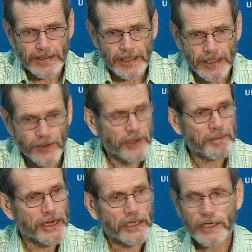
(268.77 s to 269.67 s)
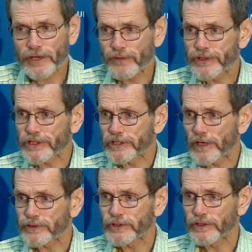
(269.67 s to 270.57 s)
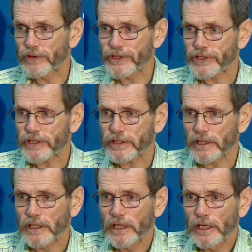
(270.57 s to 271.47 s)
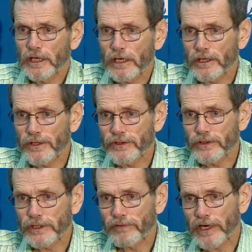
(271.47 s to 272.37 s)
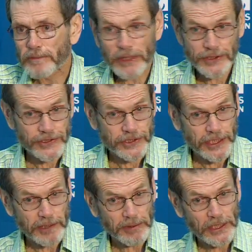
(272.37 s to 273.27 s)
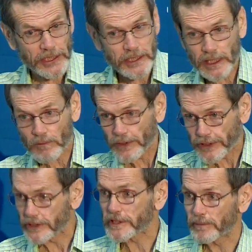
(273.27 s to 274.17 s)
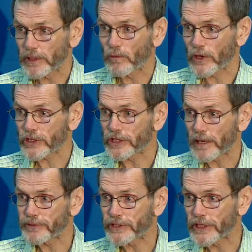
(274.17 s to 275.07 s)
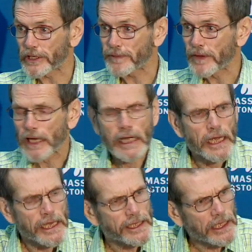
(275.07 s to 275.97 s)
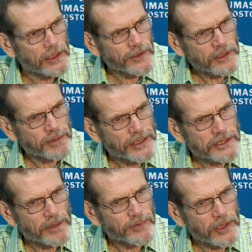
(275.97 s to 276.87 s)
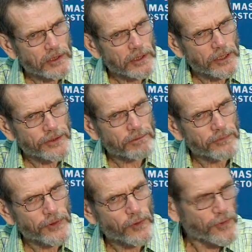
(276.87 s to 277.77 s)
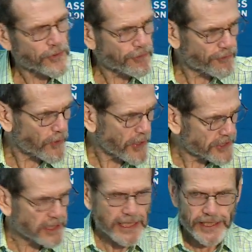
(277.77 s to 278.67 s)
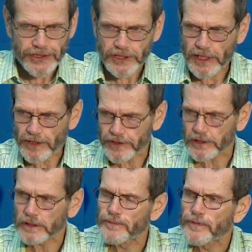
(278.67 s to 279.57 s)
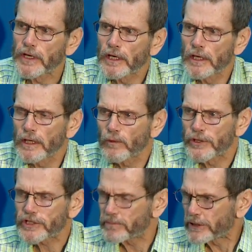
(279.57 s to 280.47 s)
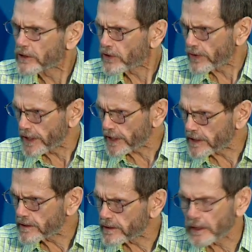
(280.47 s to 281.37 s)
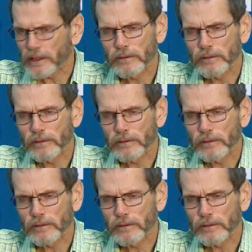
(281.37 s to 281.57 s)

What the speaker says: I heard about a conference at Tufts University on environmental sustainability. I went to some of the workshops there, and I learned about something called the Northern Forest Lands Council, which had been created